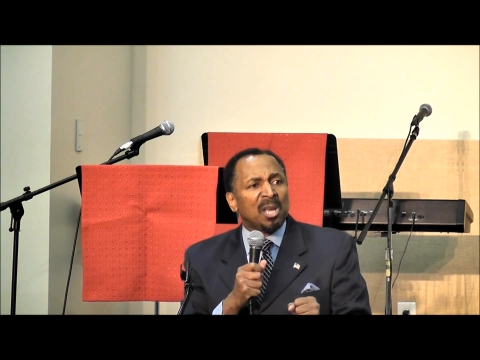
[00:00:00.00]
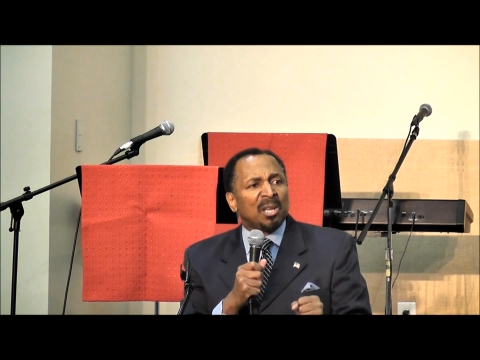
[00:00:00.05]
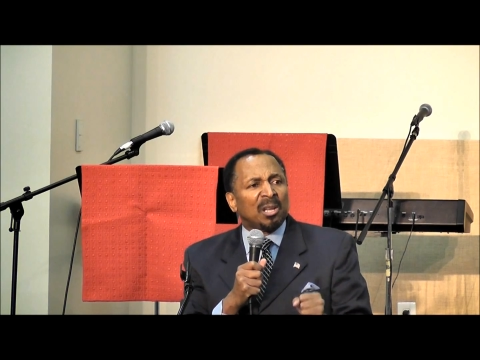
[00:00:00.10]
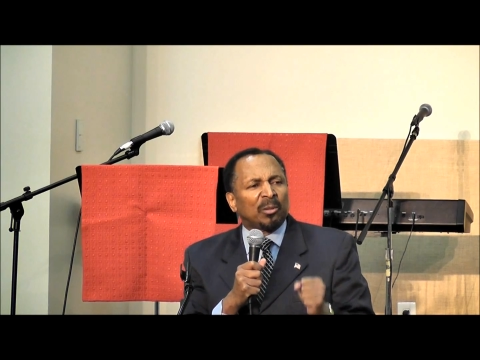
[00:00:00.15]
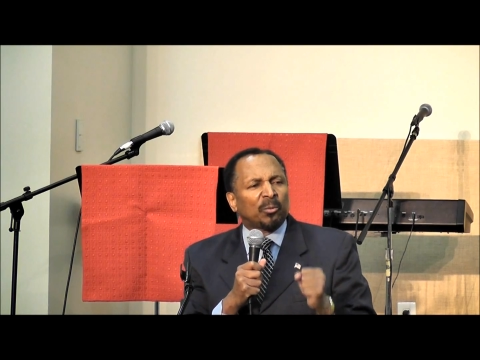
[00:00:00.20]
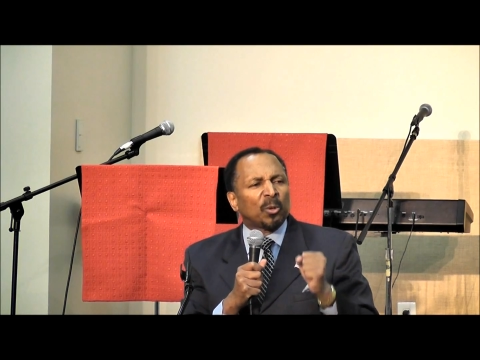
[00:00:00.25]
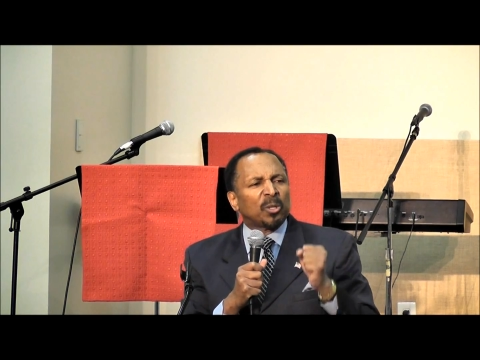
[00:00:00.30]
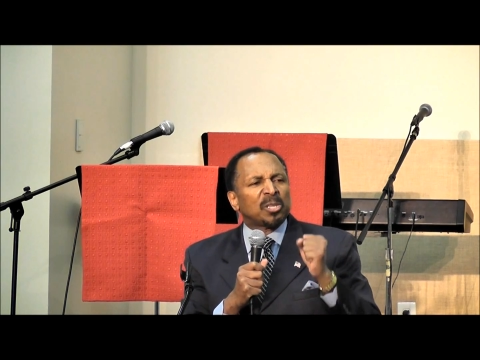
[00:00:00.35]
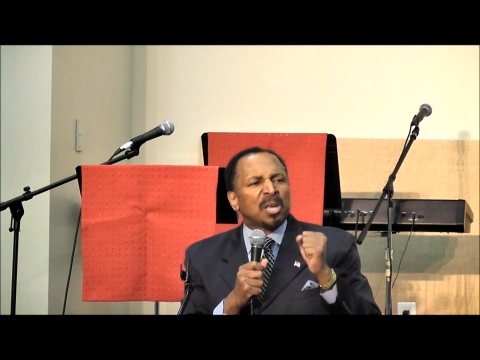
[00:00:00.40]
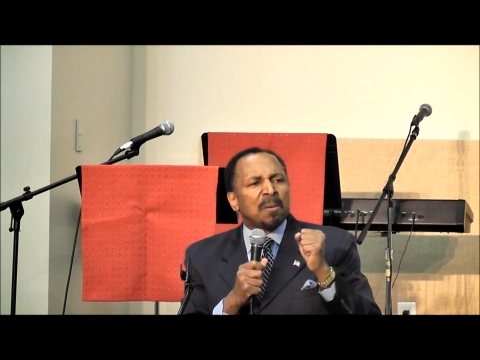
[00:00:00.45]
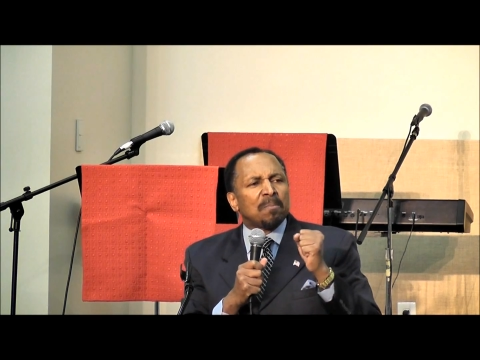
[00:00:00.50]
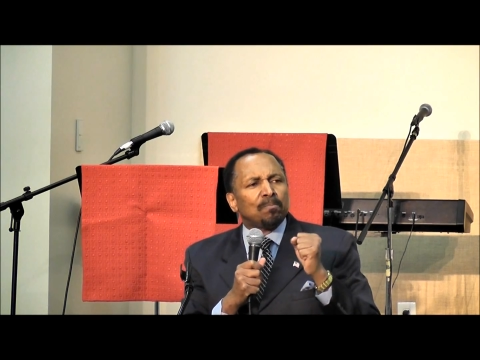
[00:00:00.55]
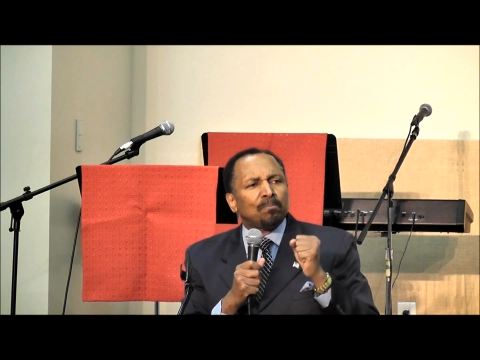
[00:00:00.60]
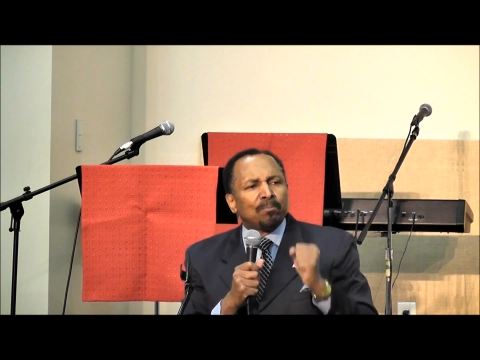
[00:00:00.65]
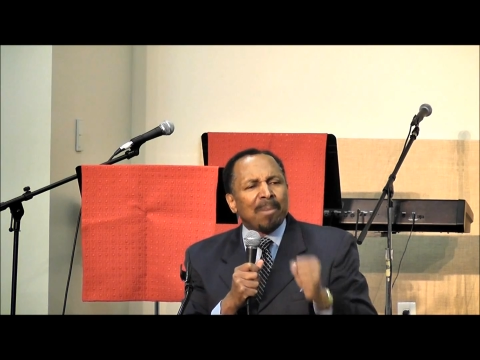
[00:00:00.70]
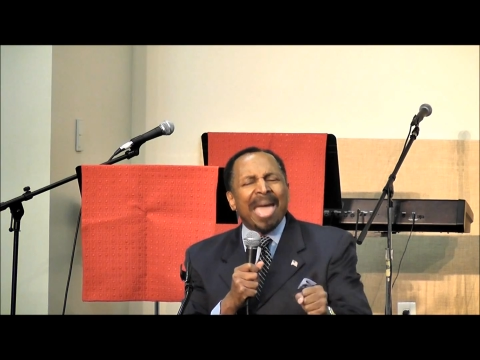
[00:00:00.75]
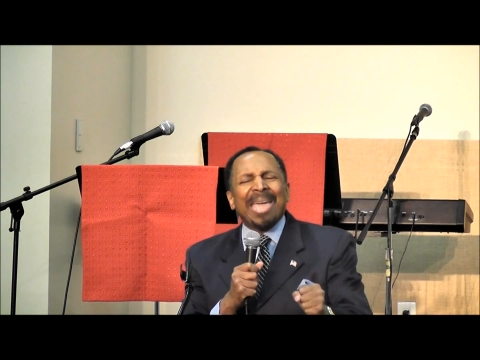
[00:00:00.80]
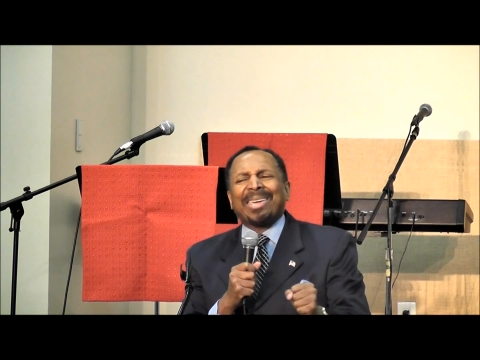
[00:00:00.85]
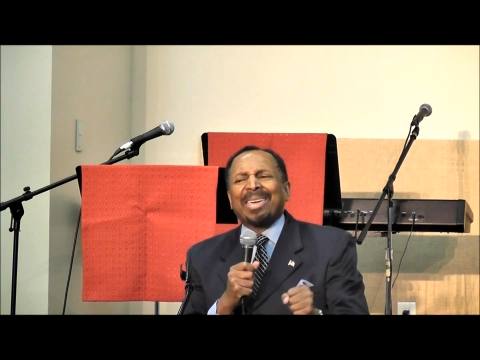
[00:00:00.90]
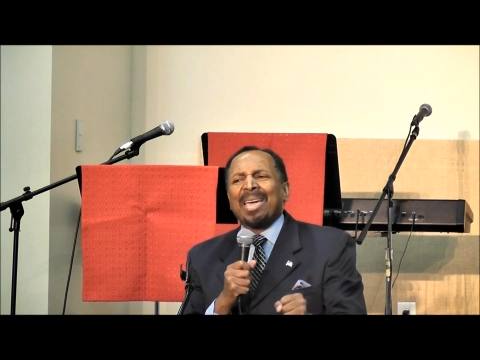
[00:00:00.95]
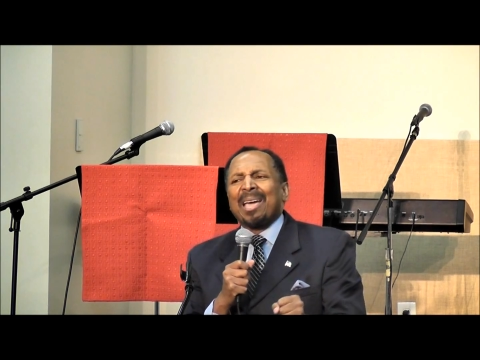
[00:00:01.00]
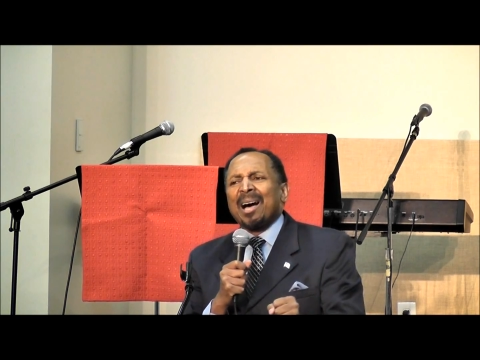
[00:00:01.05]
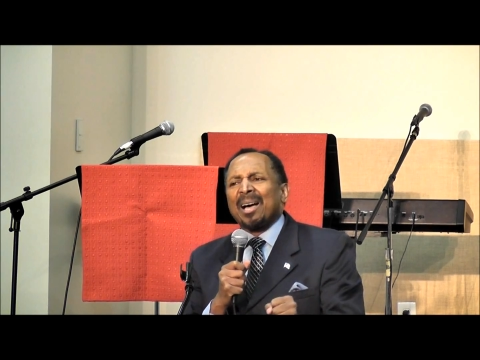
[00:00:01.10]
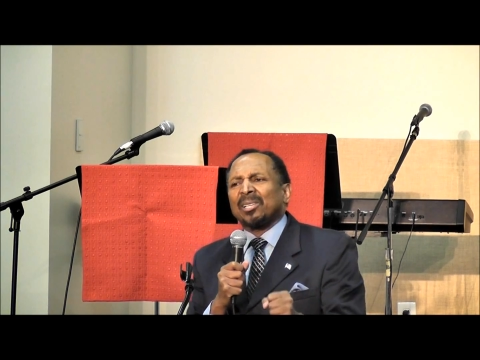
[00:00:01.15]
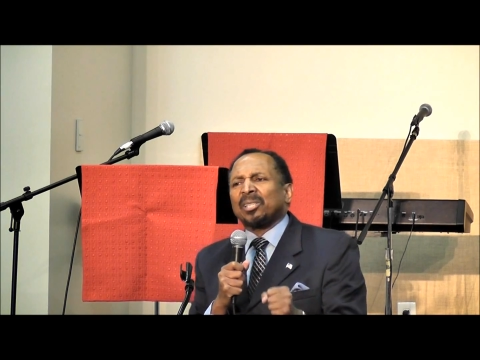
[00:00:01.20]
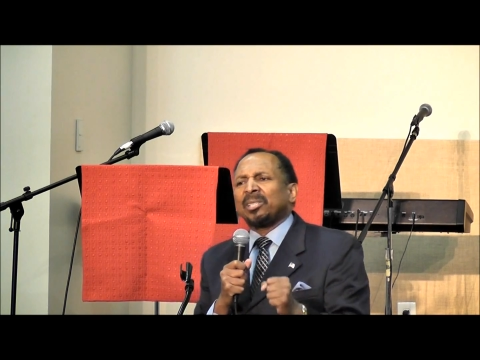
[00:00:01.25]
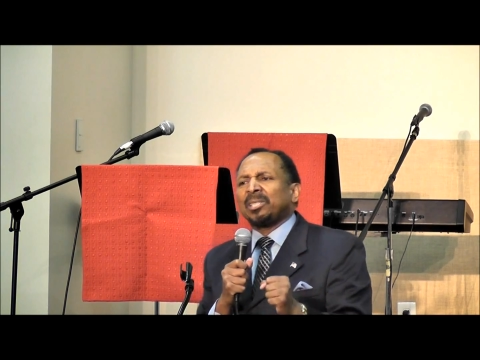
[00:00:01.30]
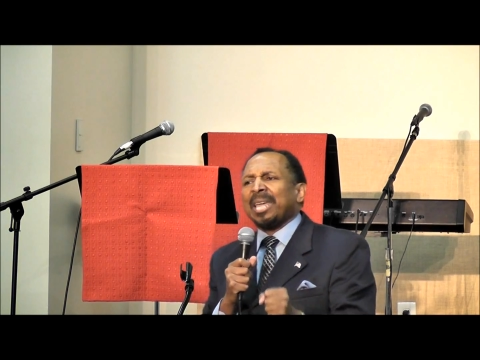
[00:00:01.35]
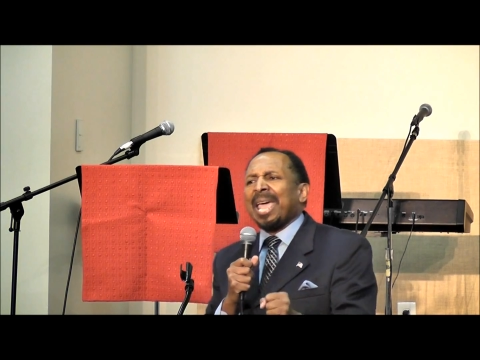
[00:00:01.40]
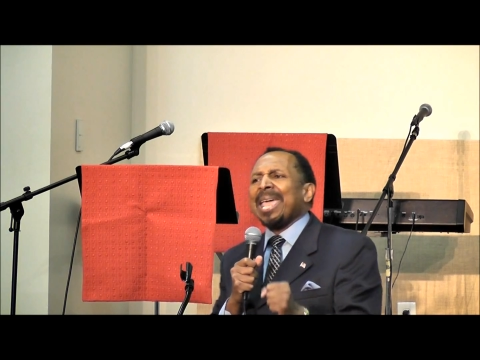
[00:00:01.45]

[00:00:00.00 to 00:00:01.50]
In other words, making us